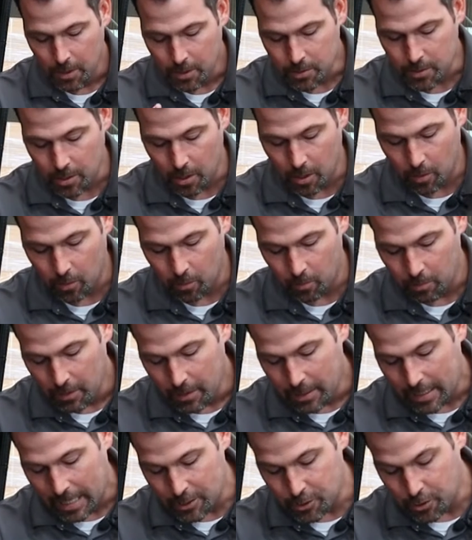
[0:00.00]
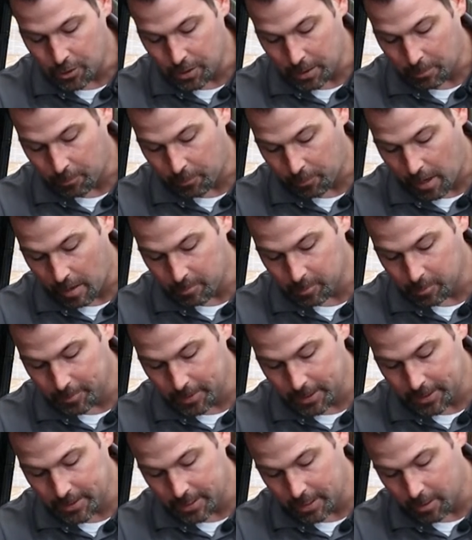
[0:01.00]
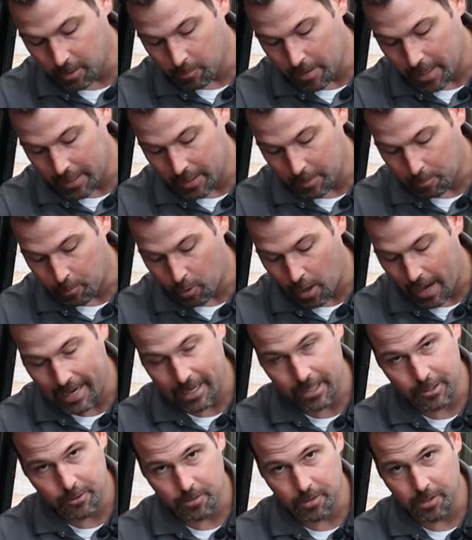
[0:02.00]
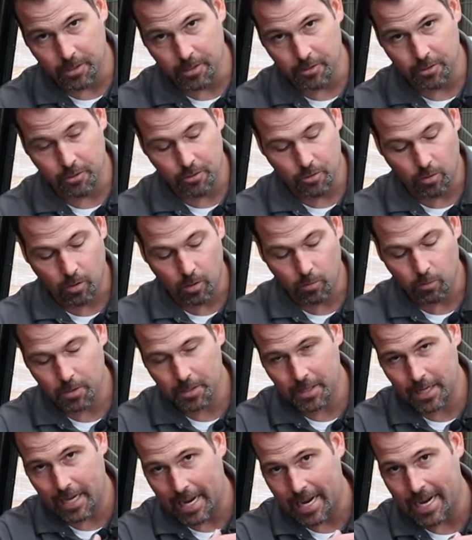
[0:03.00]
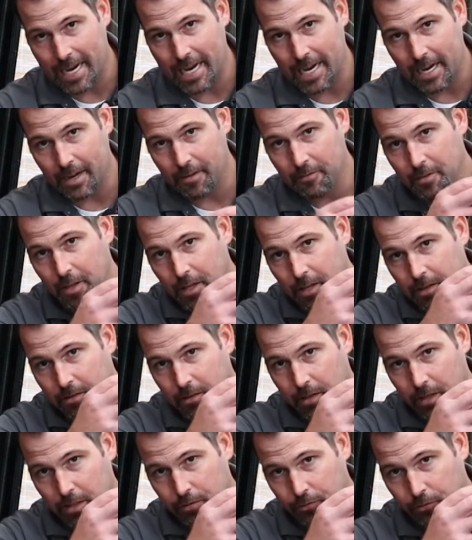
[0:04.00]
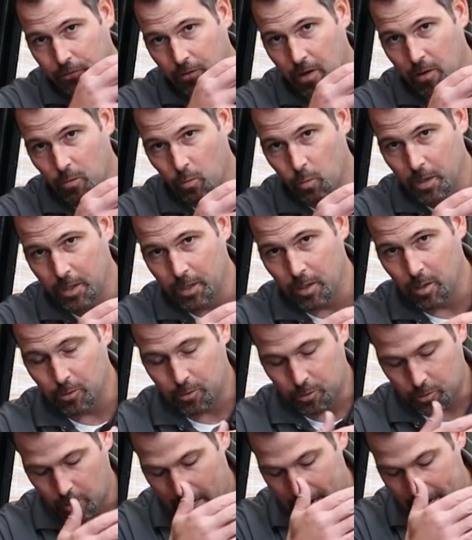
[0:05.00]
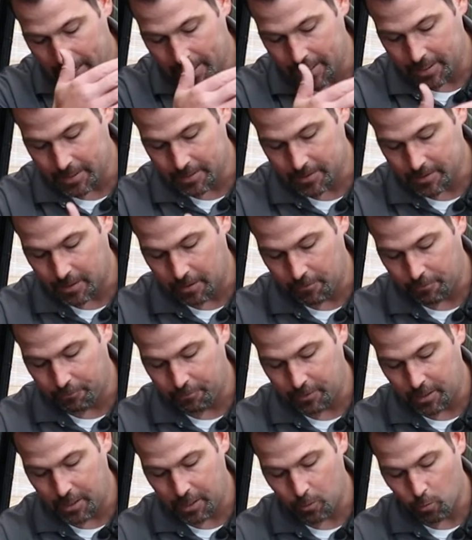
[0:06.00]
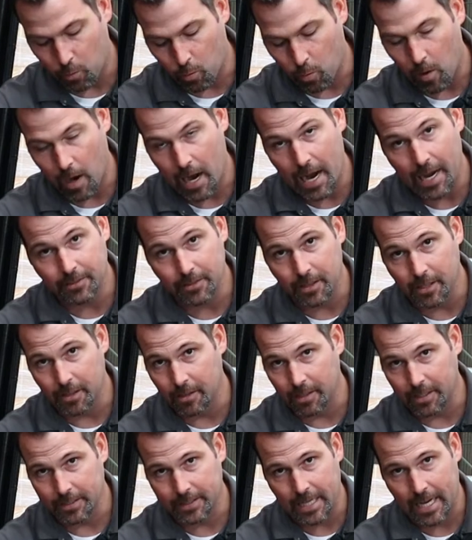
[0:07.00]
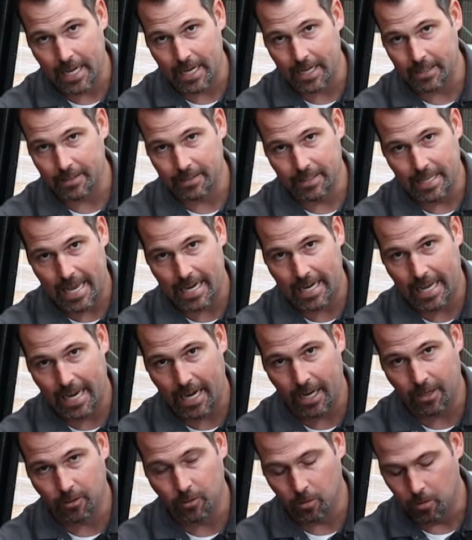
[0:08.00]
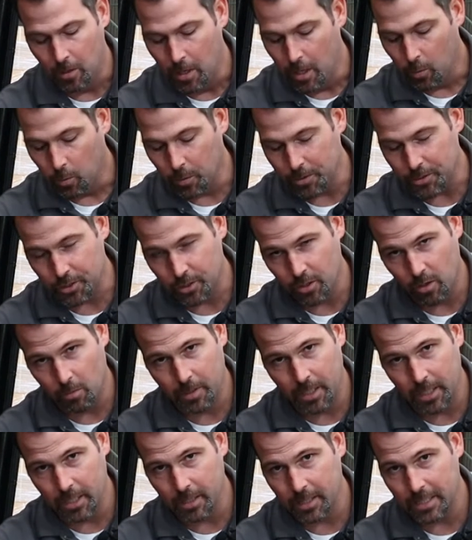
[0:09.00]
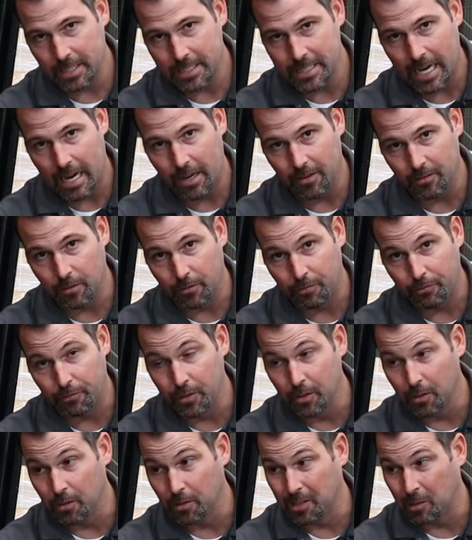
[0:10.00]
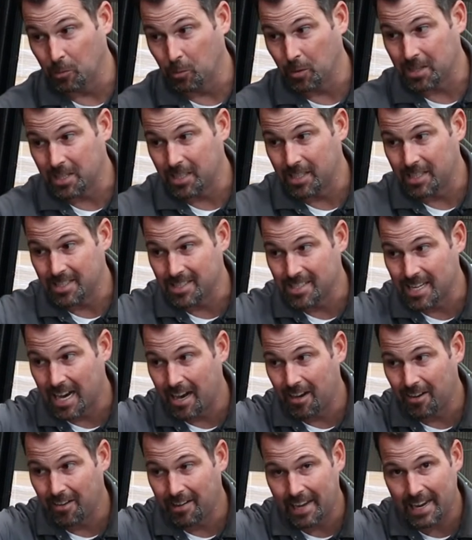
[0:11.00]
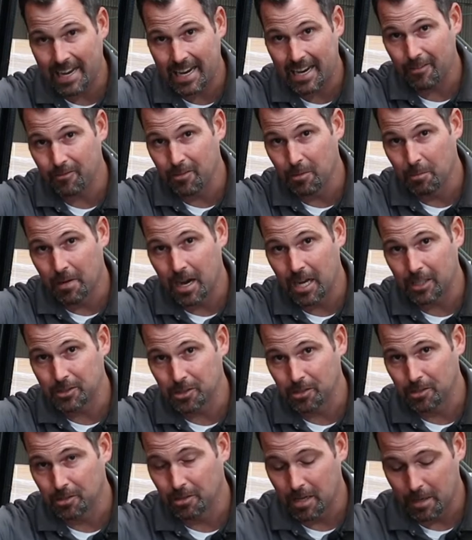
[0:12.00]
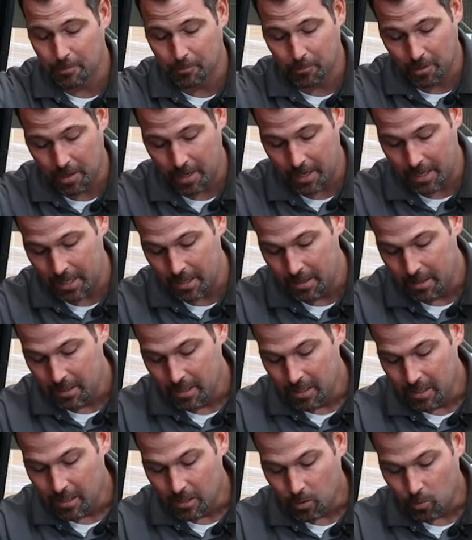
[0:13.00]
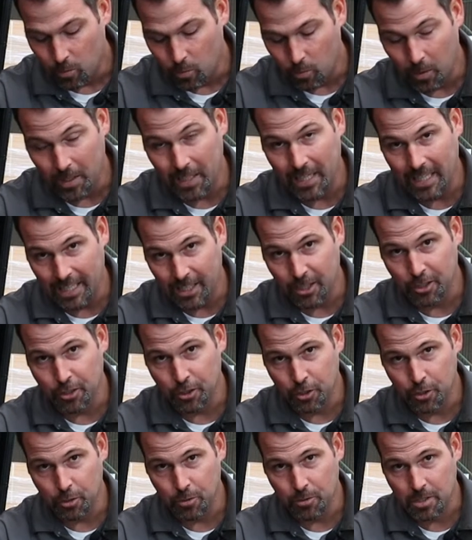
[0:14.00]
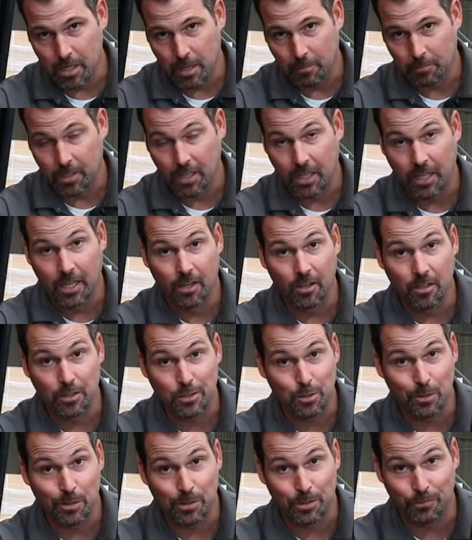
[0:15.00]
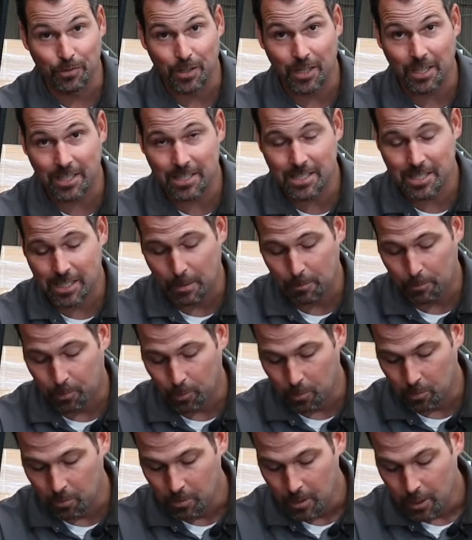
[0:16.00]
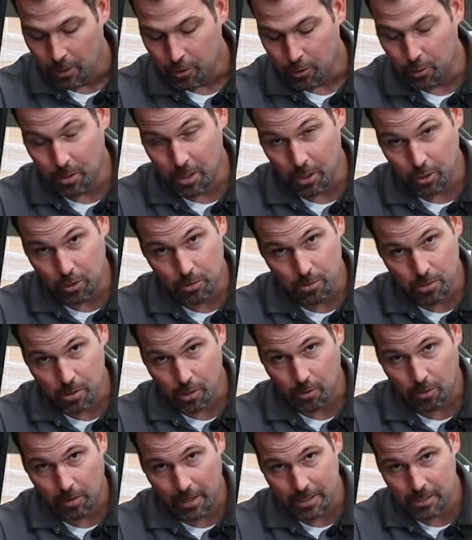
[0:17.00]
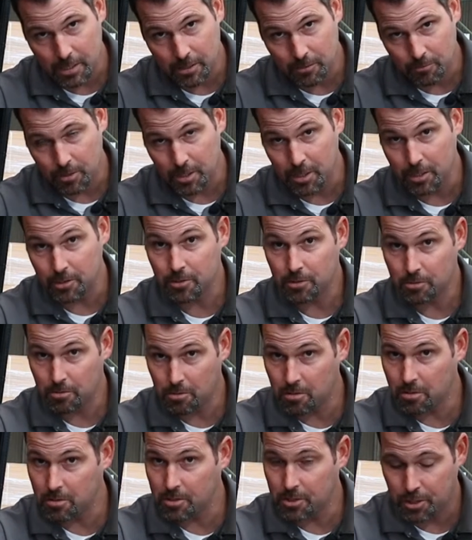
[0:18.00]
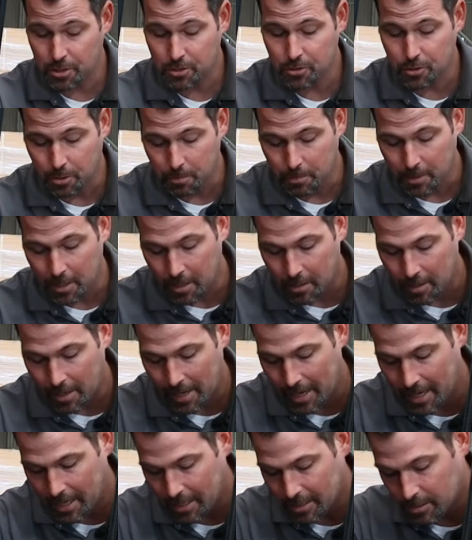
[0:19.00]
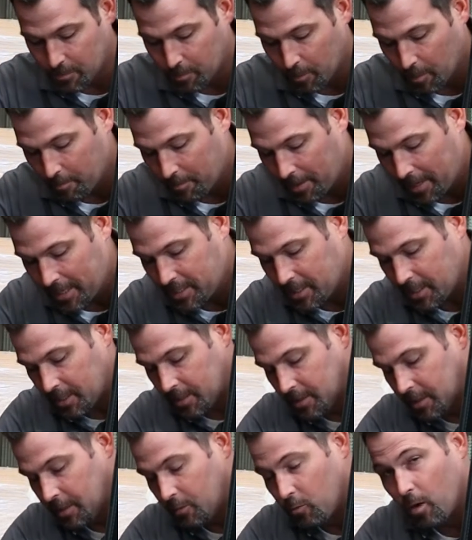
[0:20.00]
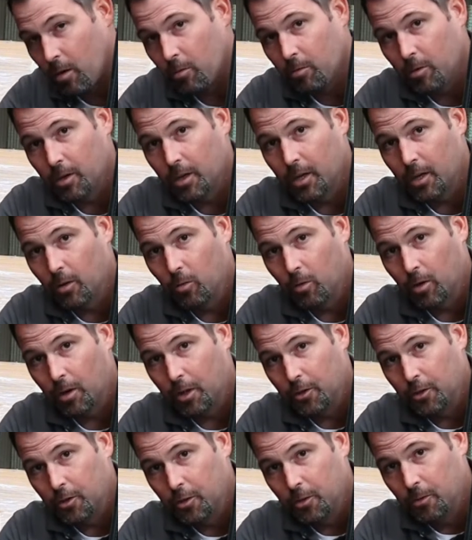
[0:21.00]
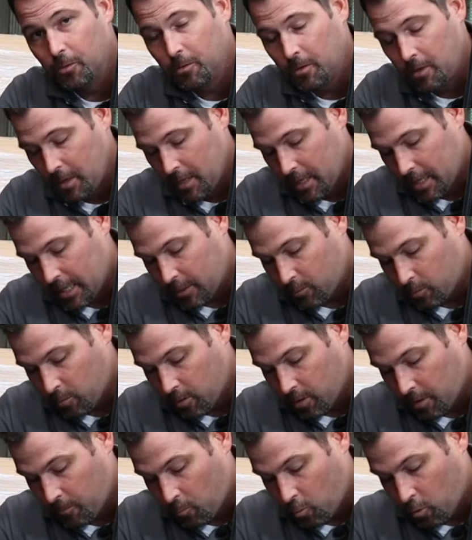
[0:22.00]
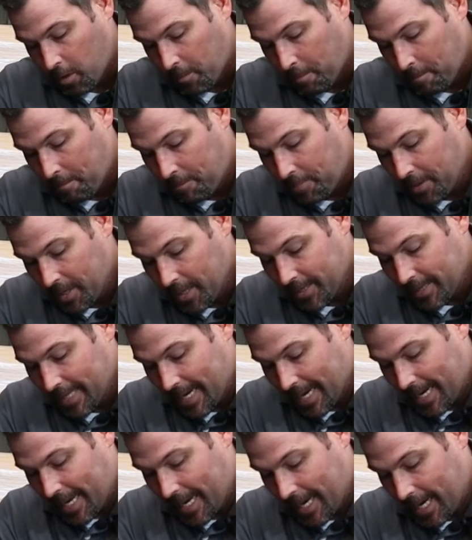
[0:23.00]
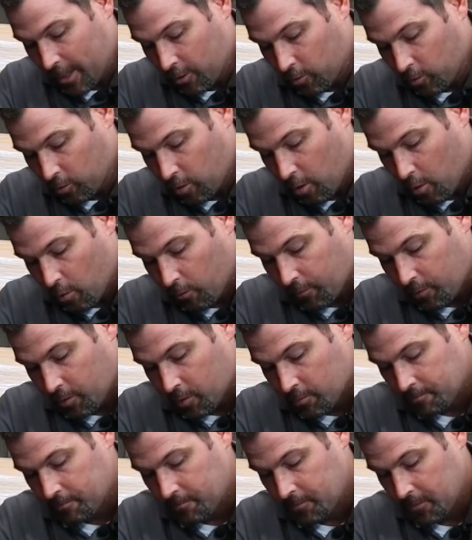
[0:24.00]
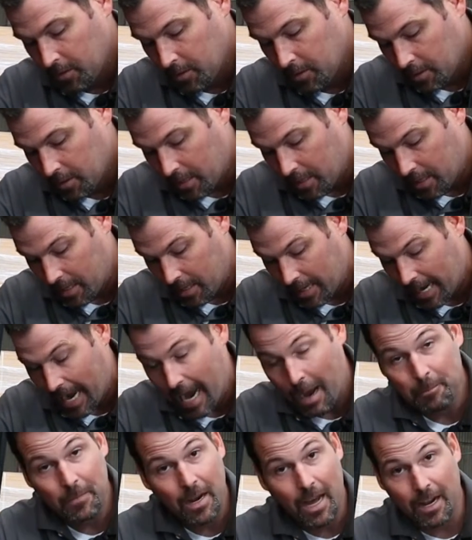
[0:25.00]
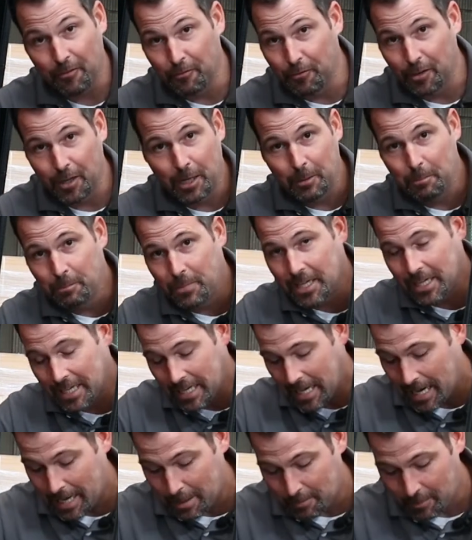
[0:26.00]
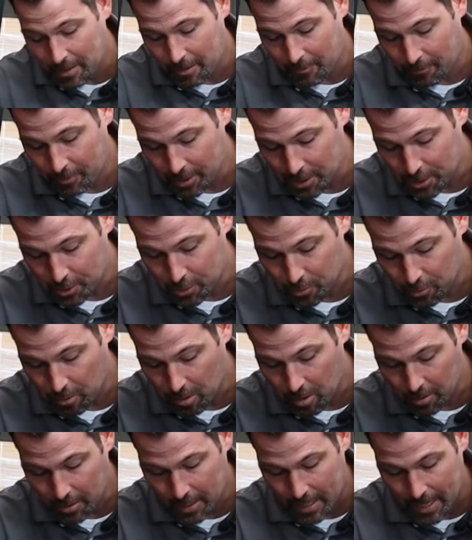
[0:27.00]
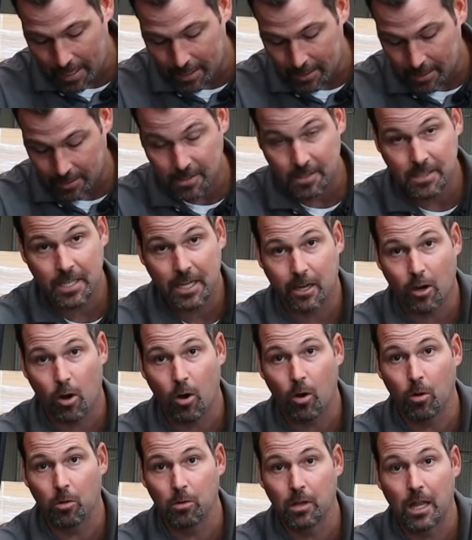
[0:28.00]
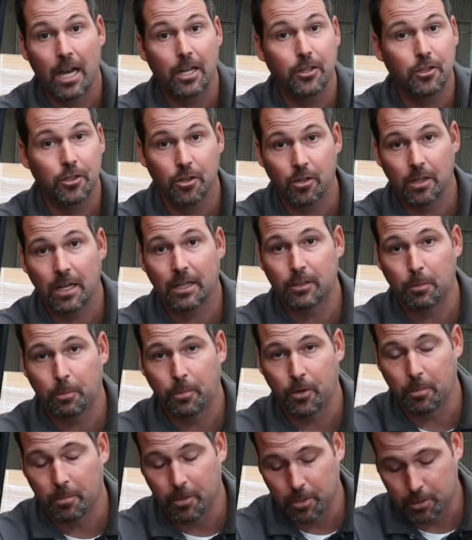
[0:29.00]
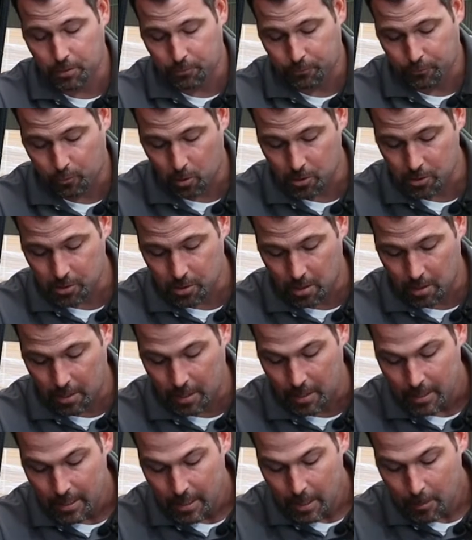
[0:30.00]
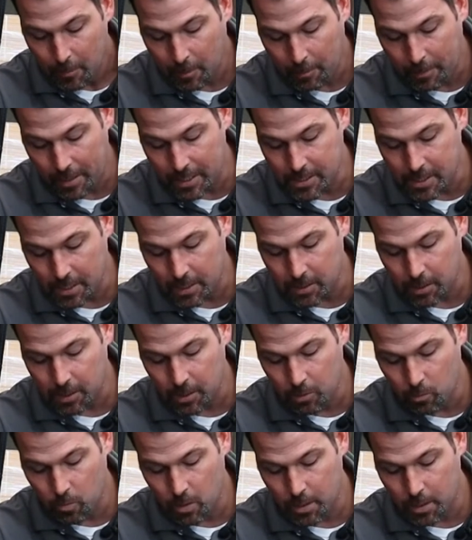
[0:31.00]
So as you can probably tell by the bracketry on the door, we're going to have this front window track, and it's going to feed right there at that handle. With so many of these out in the field, and with the desire to have the modular upgrade, we needed to do something here. And so it's very simple. You can use a crescent wrench or just your bare hands, but basically what we're going to want to do is we're going to want to bend that handle over I'm not a very big guy. I'm not a very strong guy. It doesn't take a whole lot. You don't have to put a bunch of force on it. But basically, you